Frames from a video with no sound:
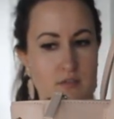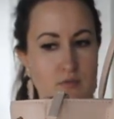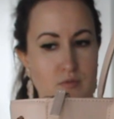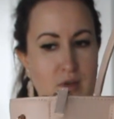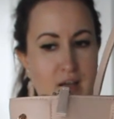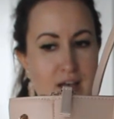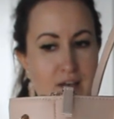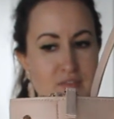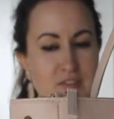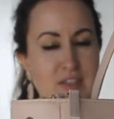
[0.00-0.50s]
You
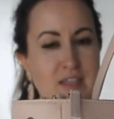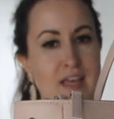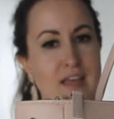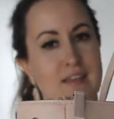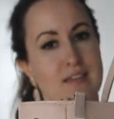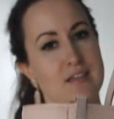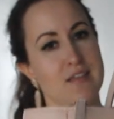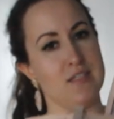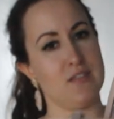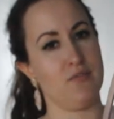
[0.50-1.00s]
have to
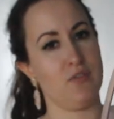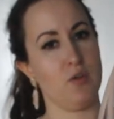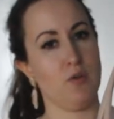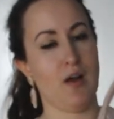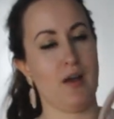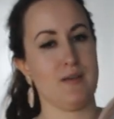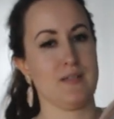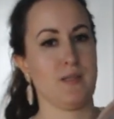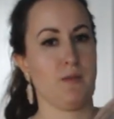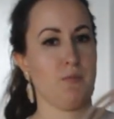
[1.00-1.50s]
get this if you
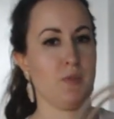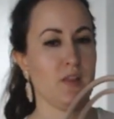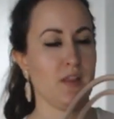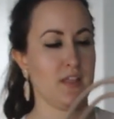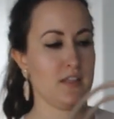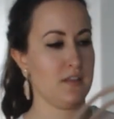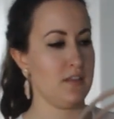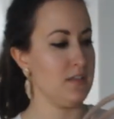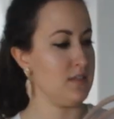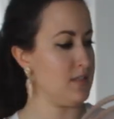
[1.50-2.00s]
don't have something
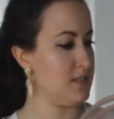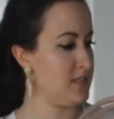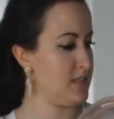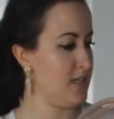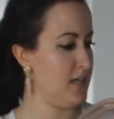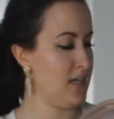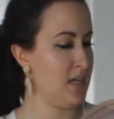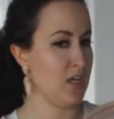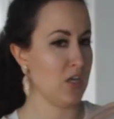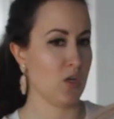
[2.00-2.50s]
like
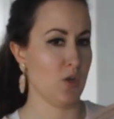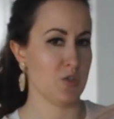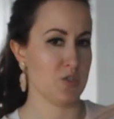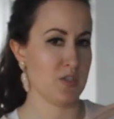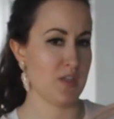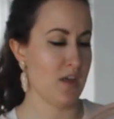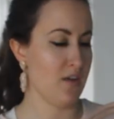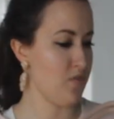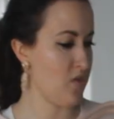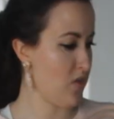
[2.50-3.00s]
this
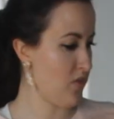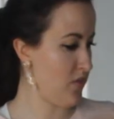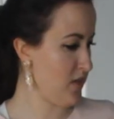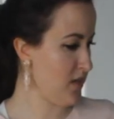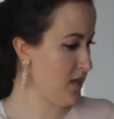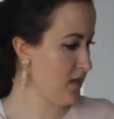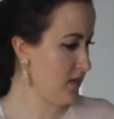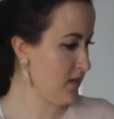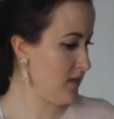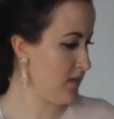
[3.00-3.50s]
goes with
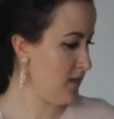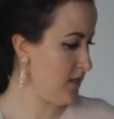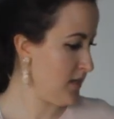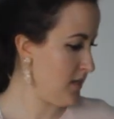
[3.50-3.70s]
everything.